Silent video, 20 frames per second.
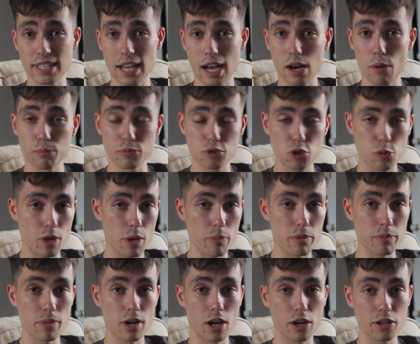down to maybe
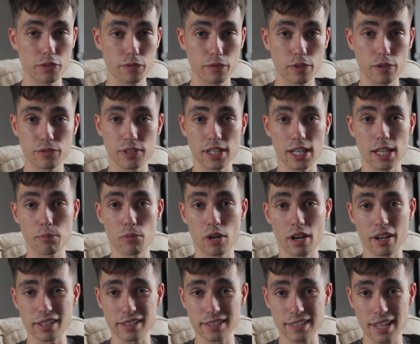minus 15,
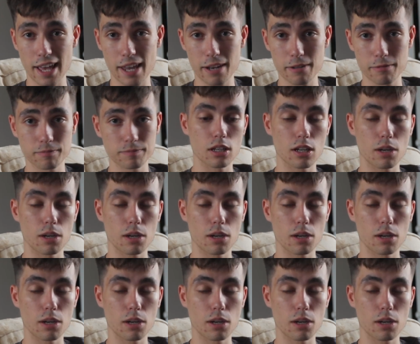minus 10.